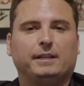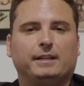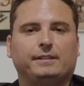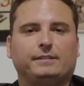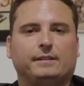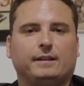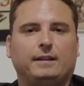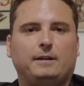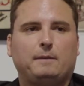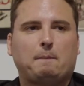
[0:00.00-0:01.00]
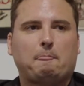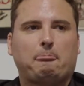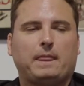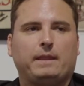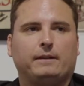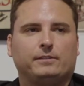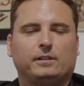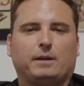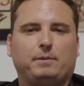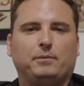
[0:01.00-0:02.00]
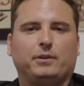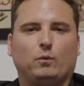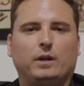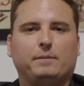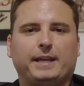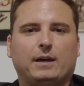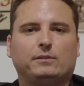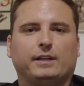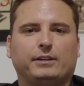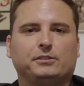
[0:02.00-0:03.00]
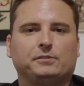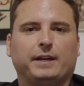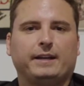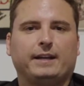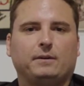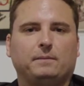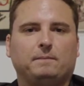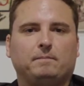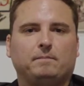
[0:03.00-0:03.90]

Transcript: because there's a lot of people that want to be outsiders right now.